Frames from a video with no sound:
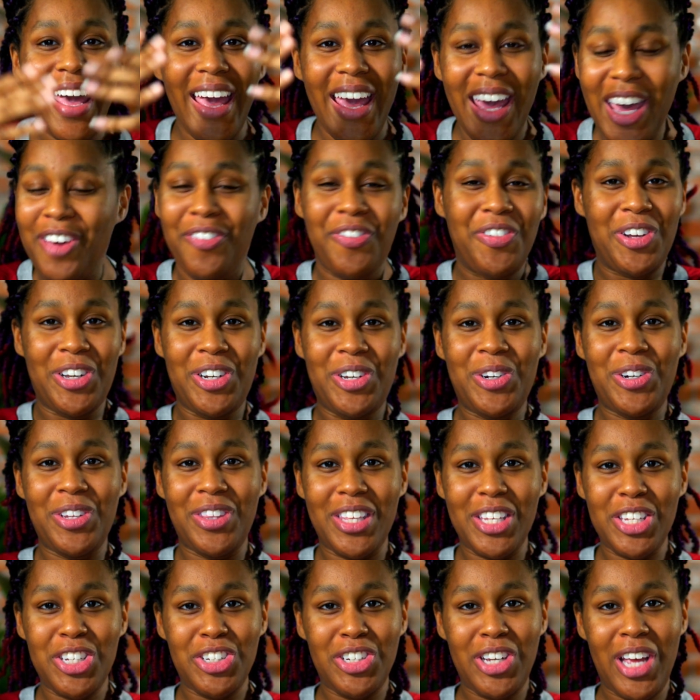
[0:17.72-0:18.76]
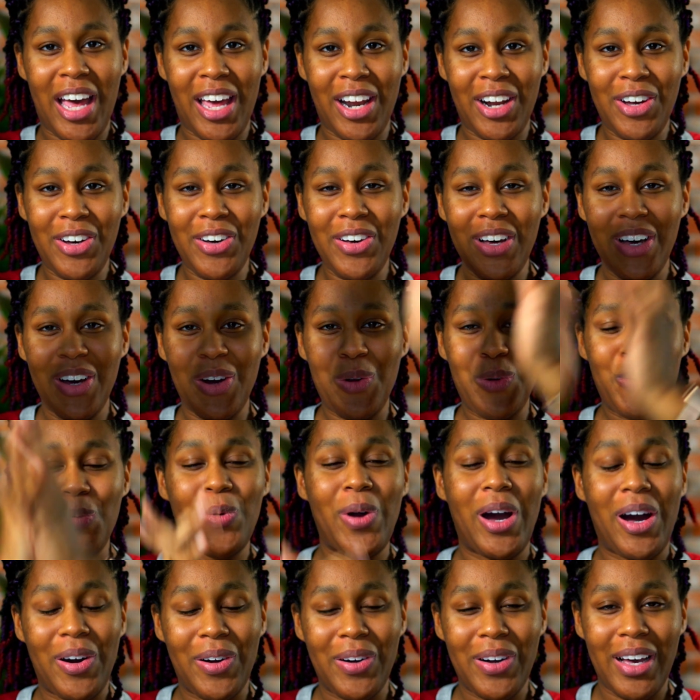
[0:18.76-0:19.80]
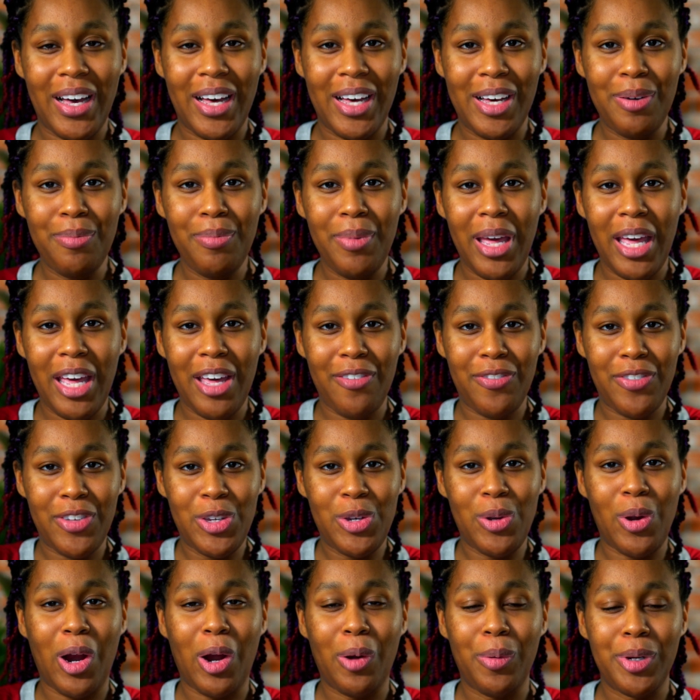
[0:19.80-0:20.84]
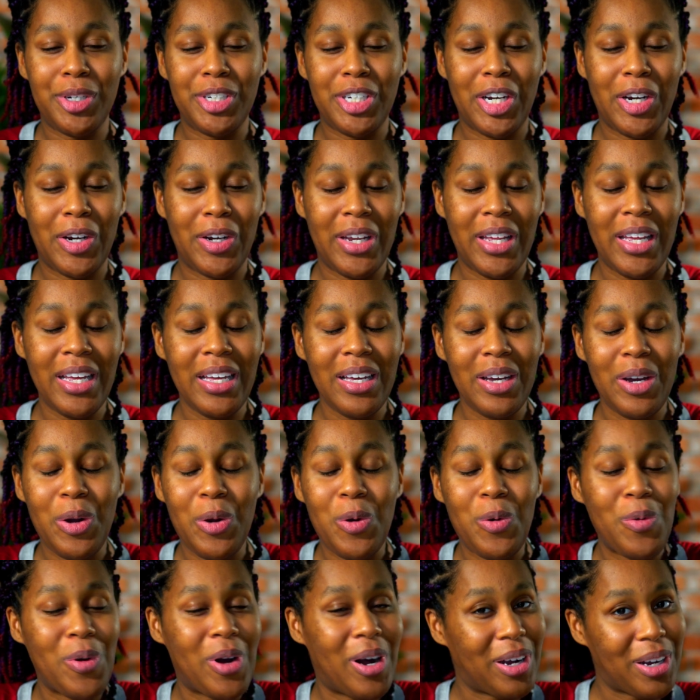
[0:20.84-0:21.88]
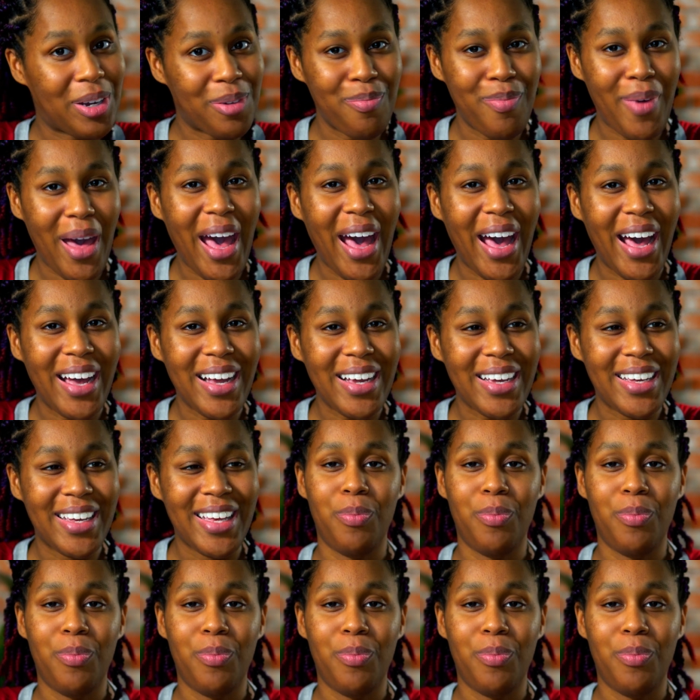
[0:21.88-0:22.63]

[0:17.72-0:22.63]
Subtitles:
If you're new to this channel, welcome. If you are returning, welcome back.